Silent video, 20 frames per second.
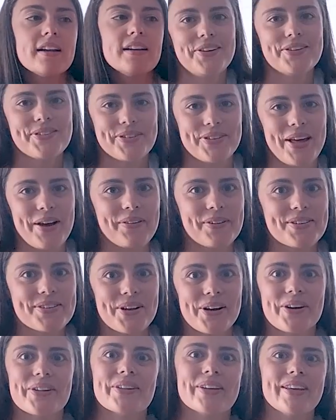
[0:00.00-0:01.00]
So that was
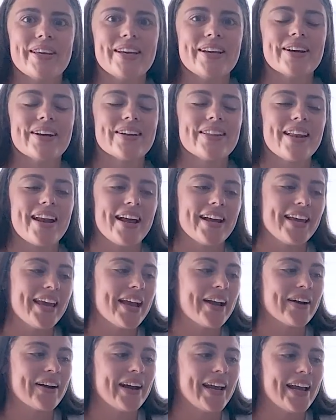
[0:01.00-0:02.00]
all the gear that I
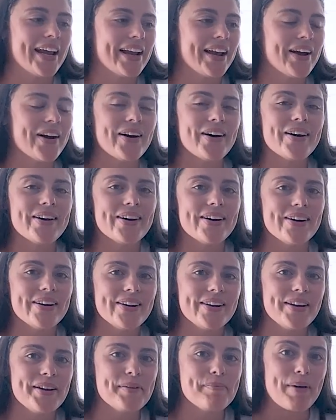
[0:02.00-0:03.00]
carried
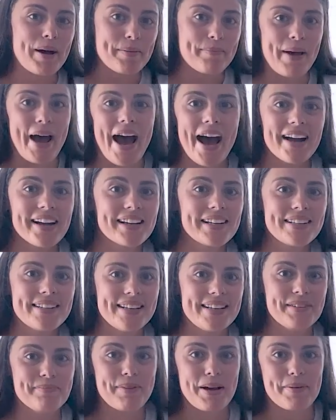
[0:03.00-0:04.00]
on my back,
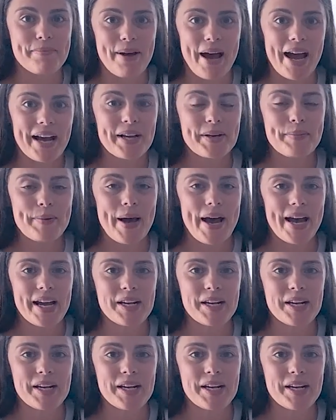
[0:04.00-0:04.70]
in my backpack,